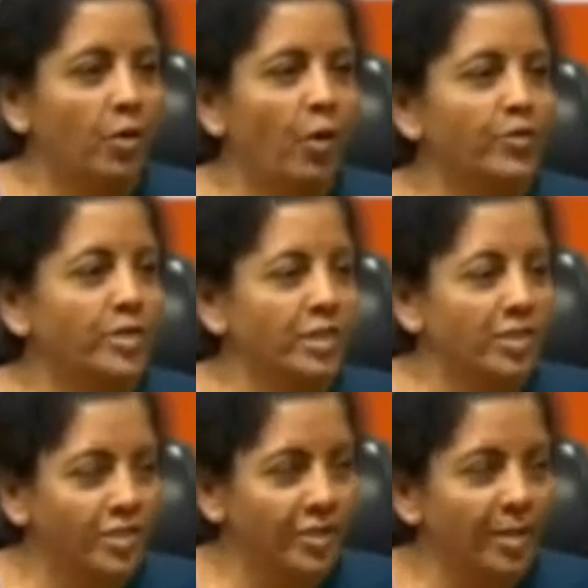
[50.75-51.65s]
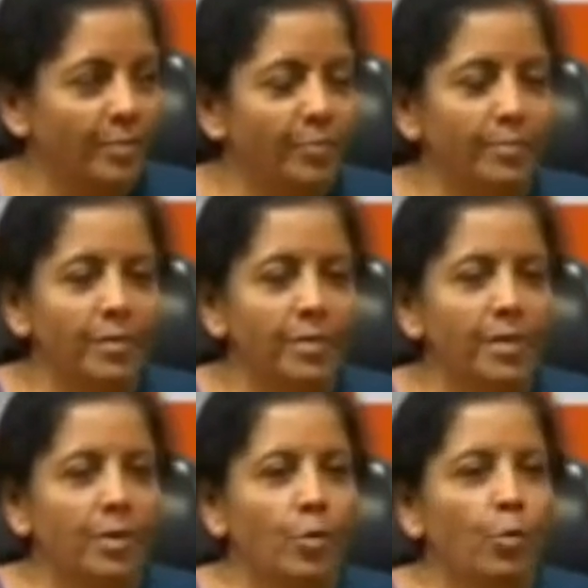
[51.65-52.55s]
of such a theme
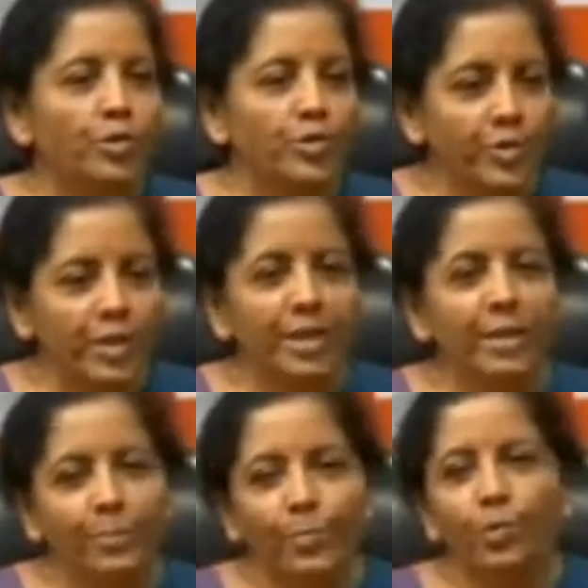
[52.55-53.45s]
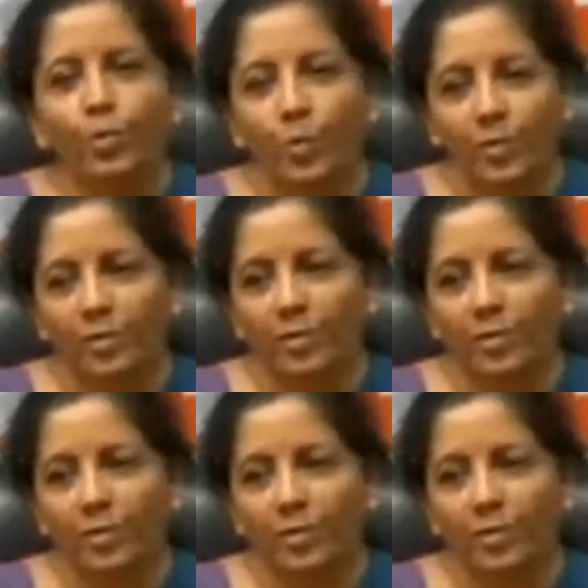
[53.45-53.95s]
was really proven,